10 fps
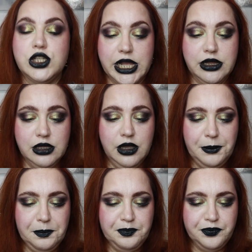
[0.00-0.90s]
gel.
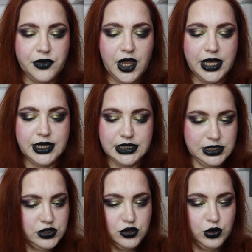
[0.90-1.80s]
And
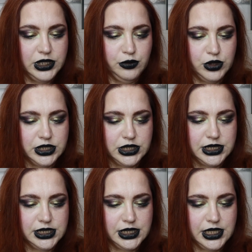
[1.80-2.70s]
that's totally what it
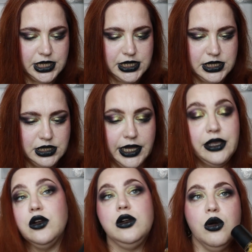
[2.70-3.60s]
is. It is
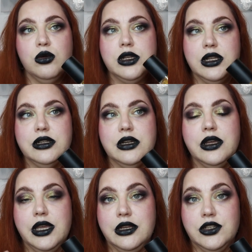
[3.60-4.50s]
like gold
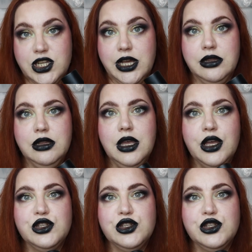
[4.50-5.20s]
glitter in a gel.